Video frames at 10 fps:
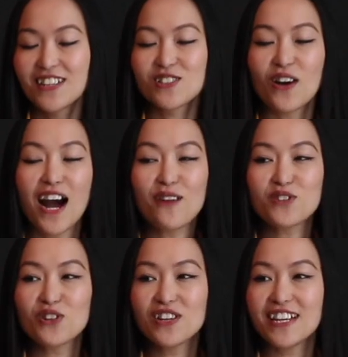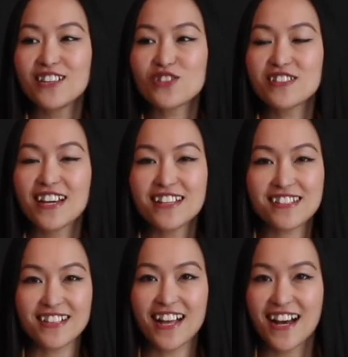So after each dance
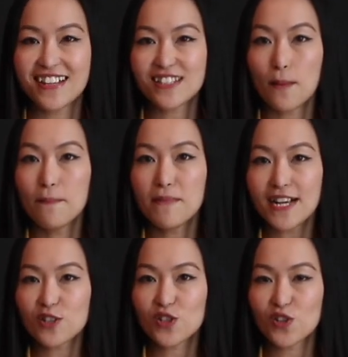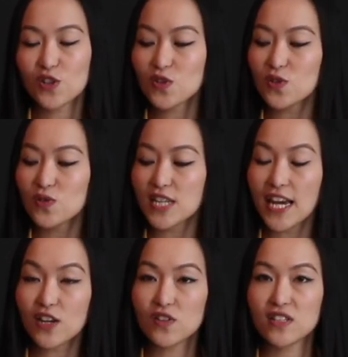class, make sure to
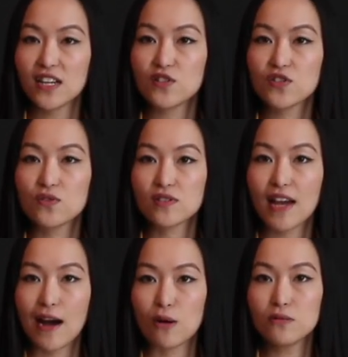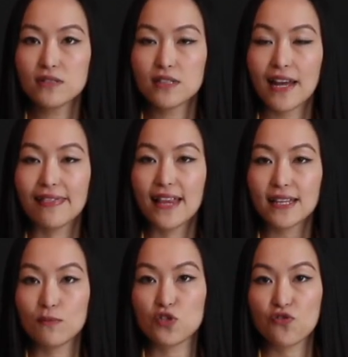take your dance shoes out and
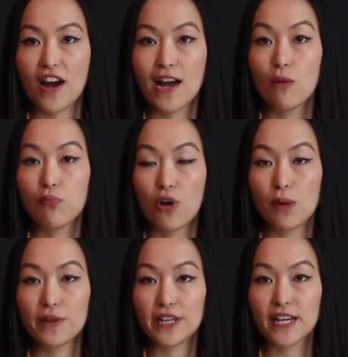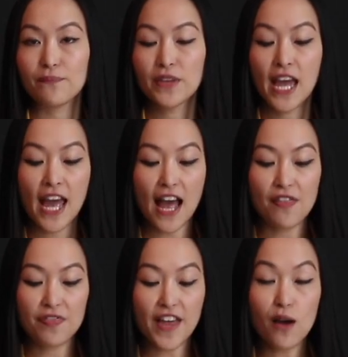let them dry out properly.
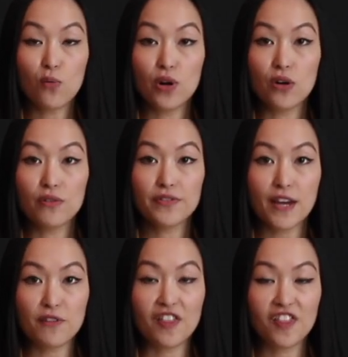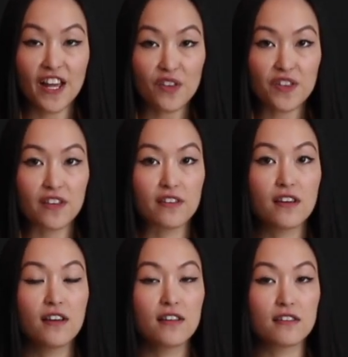And that will definitely lengthen
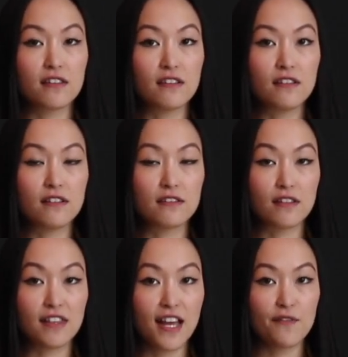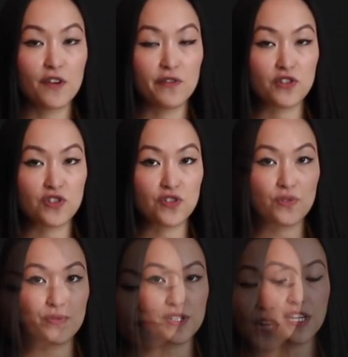the life of your
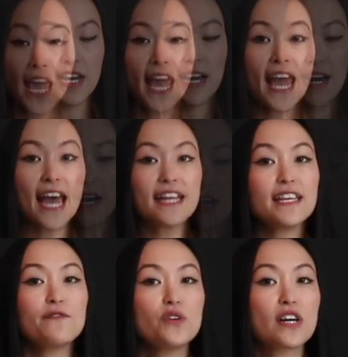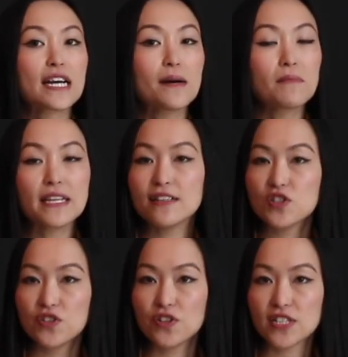shoes. And if you are committed
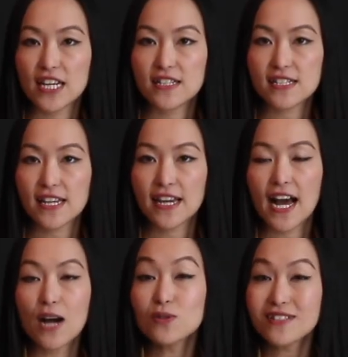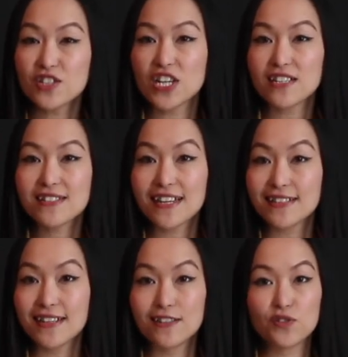to your dancing, I would suggest
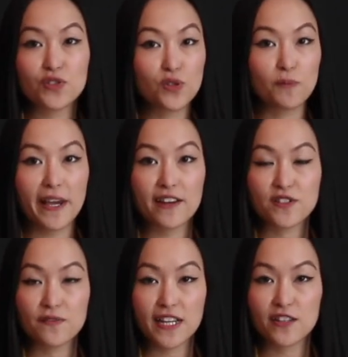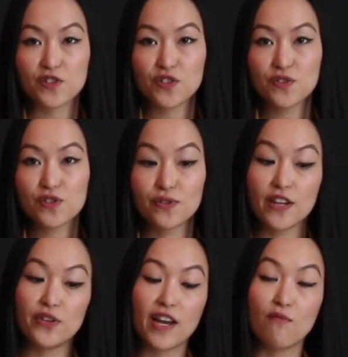getting 2 pairs of dance shoes so
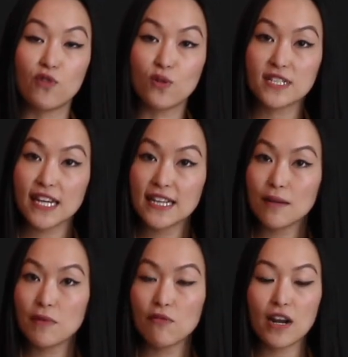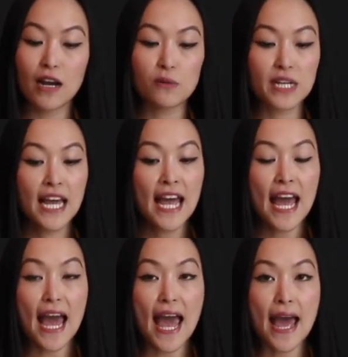that you can rotate them around
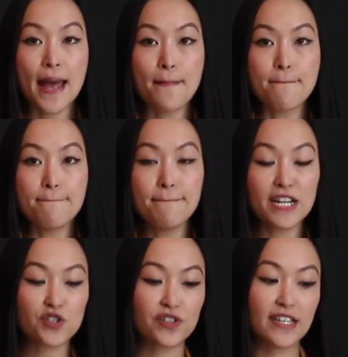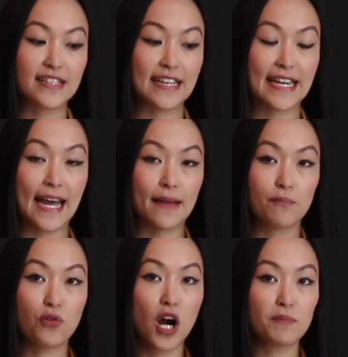and make sure that they
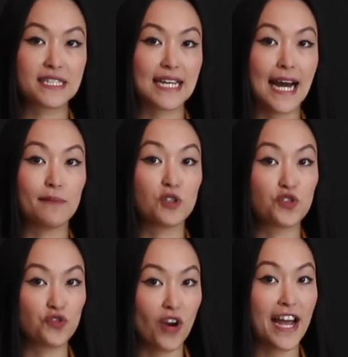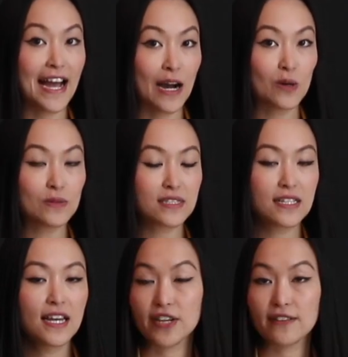get proper time to dry out,
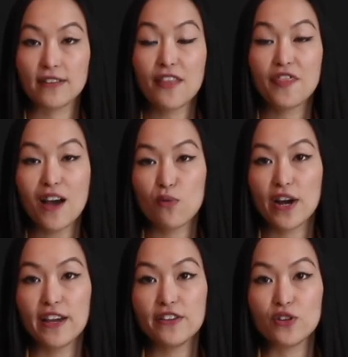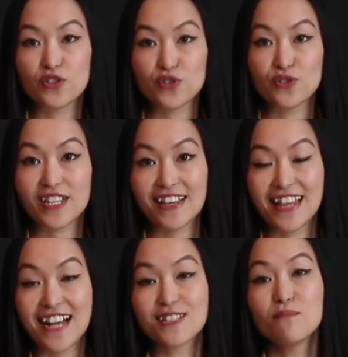and that way your shoes can
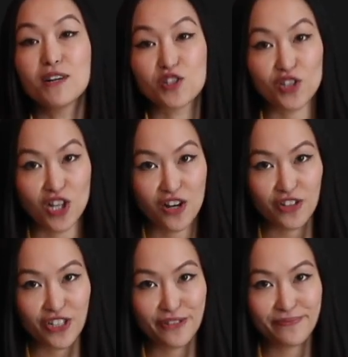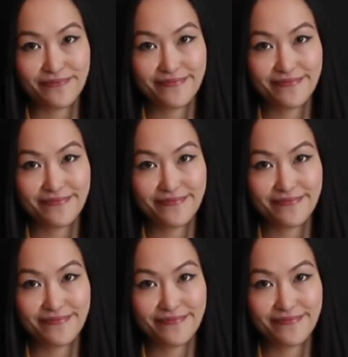last much longer.